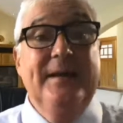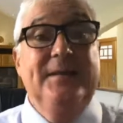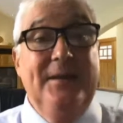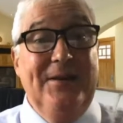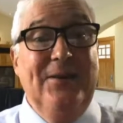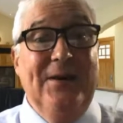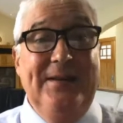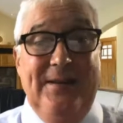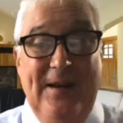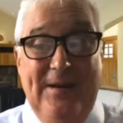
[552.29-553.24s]
that can
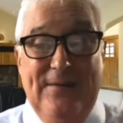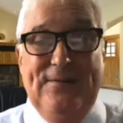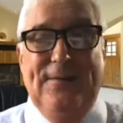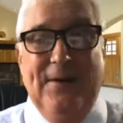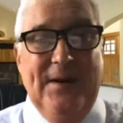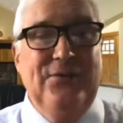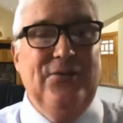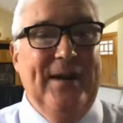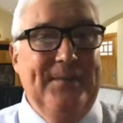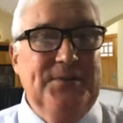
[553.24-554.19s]
identify
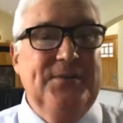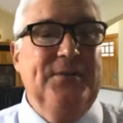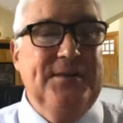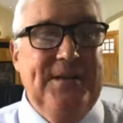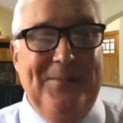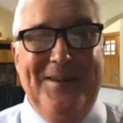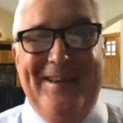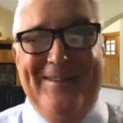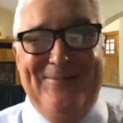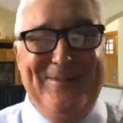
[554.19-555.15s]
drums of
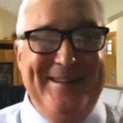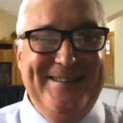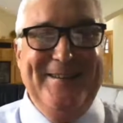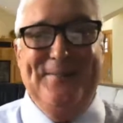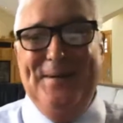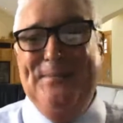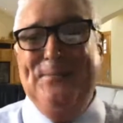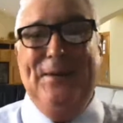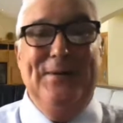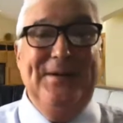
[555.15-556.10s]
contaminated waste that have been
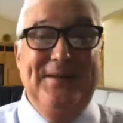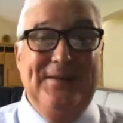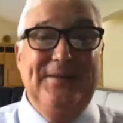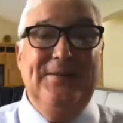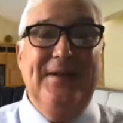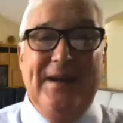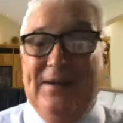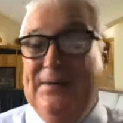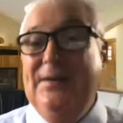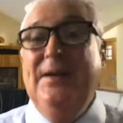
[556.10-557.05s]
buried in the
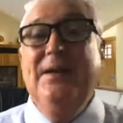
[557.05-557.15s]
ground